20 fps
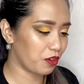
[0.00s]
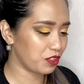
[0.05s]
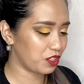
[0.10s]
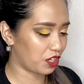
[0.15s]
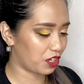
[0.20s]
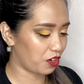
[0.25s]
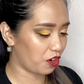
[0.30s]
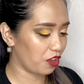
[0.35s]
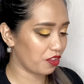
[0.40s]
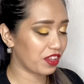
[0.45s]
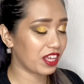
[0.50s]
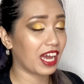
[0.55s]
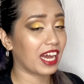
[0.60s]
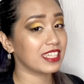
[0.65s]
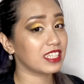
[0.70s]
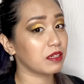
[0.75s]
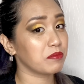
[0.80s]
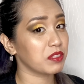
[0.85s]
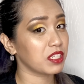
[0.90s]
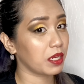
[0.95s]
are all the
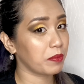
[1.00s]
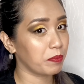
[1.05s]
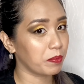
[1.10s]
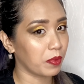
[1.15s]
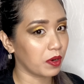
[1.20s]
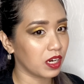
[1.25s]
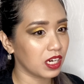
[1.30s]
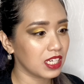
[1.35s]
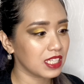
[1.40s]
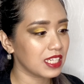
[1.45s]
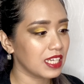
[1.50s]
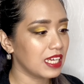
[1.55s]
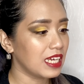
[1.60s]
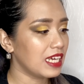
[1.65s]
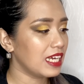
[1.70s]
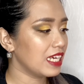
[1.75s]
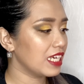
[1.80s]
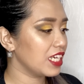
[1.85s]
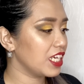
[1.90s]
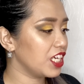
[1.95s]
items I bought.
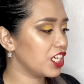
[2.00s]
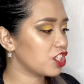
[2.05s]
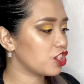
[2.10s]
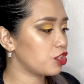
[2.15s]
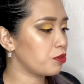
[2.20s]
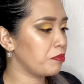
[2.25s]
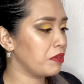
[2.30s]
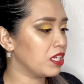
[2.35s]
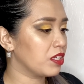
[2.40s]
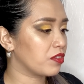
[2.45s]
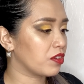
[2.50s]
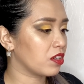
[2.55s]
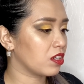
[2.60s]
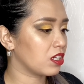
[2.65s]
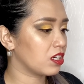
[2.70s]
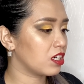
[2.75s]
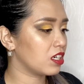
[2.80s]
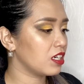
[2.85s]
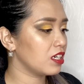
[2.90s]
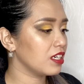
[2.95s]
Each
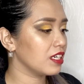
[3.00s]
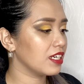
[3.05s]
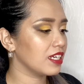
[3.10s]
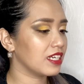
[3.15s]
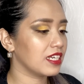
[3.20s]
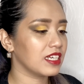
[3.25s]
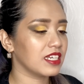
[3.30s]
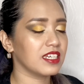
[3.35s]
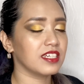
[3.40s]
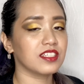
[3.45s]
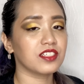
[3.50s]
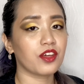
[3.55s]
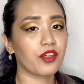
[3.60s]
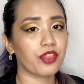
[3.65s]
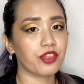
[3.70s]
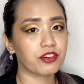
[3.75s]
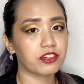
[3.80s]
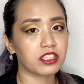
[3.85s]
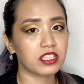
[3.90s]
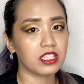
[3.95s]
mirror is
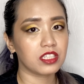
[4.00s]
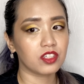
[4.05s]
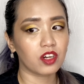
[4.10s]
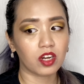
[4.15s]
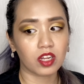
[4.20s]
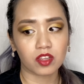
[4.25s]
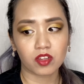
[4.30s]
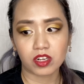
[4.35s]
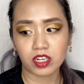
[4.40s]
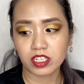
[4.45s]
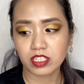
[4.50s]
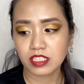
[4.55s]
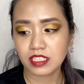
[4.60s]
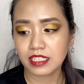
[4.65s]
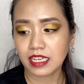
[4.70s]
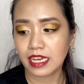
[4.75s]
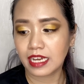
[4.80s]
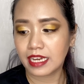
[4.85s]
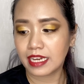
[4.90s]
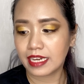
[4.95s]
$30
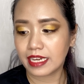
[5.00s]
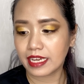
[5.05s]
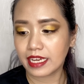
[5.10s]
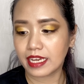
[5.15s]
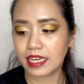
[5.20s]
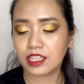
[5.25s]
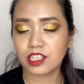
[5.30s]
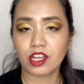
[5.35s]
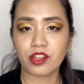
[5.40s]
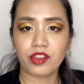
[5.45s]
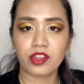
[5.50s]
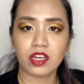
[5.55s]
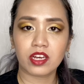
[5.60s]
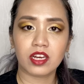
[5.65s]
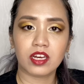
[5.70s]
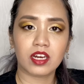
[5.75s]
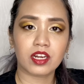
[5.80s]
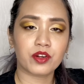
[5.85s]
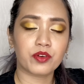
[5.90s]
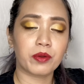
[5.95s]
and
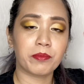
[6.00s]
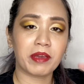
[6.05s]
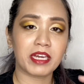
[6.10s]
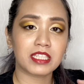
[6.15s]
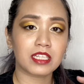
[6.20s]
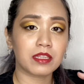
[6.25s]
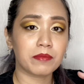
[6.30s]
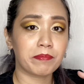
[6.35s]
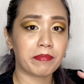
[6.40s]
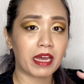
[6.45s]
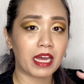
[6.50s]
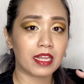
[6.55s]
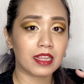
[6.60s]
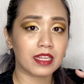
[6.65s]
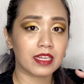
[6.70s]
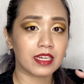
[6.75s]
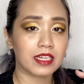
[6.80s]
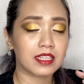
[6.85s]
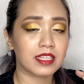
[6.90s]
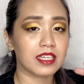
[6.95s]
the cremated
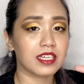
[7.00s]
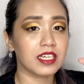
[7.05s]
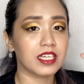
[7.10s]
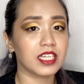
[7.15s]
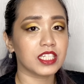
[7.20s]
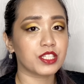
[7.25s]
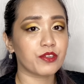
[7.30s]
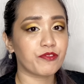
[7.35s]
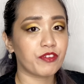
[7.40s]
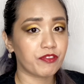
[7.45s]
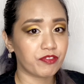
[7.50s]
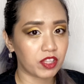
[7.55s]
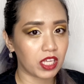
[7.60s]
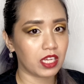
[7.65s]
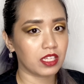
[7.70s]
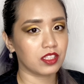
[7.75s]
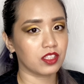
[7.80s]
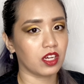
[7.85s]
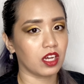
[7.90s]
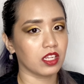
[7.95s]
palette is
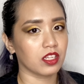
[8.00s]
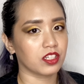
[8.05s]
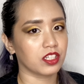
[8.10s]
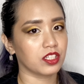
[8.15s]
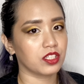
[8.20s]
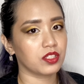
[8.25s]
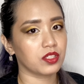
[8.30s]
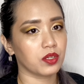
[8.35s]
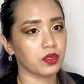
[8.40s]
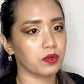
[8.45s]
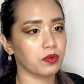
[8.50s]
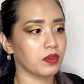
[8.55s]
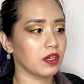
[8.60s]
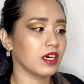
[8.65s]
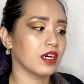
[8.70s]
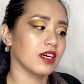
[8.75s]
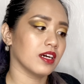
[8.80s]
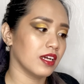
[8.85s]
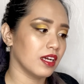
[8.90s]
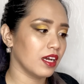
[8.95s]
$58. So
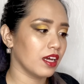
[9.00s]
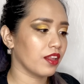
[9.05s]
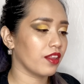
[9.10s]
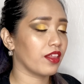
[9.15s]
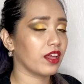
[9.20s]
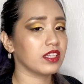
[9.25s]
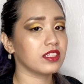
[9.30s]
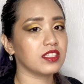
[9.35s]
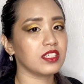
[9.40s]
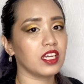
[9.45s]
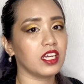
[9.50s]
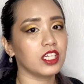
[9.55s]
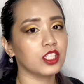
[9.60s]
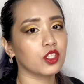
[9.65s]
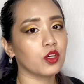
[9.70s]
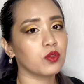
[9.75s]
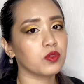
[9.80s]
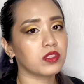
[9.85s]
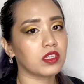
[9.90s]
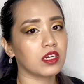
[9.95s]
that's a
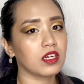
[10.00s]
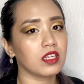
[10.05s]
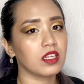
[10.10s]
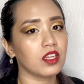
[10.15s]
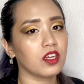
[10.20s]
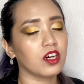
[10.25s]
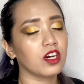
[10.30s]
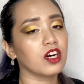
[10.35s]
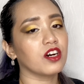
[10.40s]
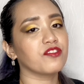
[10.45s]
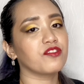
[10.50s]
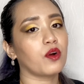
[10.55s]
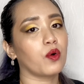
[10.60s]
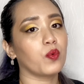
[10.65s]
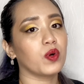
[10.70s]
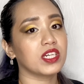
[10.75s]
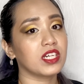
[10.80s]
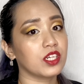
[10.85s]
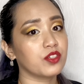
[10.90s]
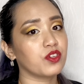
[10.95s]
total of
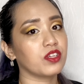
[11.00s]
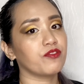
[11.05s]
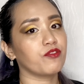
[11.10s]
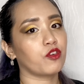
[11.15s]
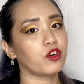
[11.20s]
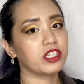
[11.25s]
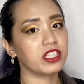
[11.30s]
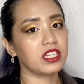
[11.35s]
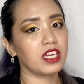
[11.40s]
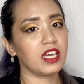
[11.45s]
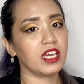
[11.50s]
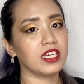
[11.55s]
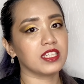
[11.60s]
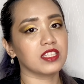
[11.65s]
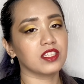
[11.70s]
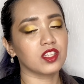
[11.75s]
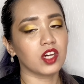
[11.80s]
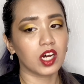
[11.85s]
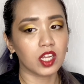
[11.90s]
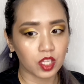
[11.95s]

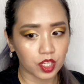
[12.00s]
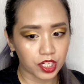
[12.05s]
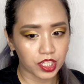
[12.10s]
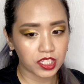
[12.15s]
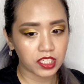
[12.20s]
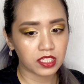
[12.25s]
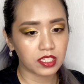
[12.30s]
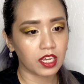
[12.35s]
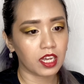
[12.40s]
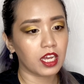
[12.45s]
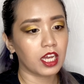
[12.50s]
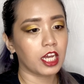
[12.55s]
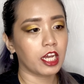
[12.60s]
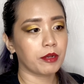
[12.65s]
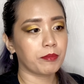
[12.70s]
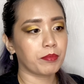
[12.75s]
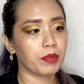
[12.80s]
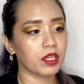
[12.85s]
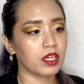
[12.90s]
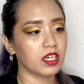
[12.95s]
$148
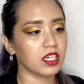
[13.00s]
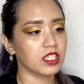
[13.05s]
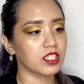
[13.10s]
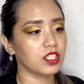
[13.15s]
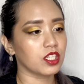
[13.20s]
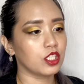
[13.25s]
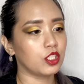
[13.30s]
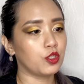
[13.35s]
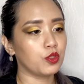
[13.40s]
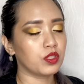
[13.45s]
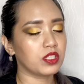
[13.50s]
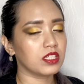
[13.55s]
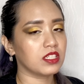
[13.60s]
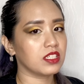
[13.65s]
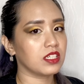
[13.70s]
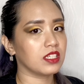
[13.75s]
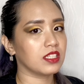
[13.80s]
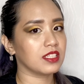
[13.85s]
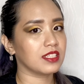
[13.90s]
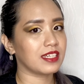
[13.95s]
plus duties
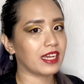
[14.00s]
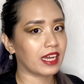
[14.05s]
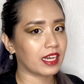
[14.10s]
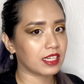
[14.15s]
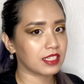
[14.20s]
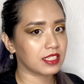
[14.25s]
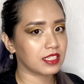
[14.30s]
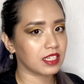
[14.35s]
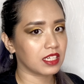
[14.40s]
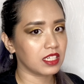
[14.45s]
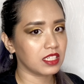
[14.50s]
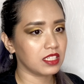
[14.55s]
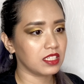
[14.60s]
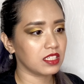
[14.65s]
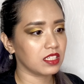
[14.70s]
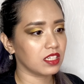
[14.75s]
and taxes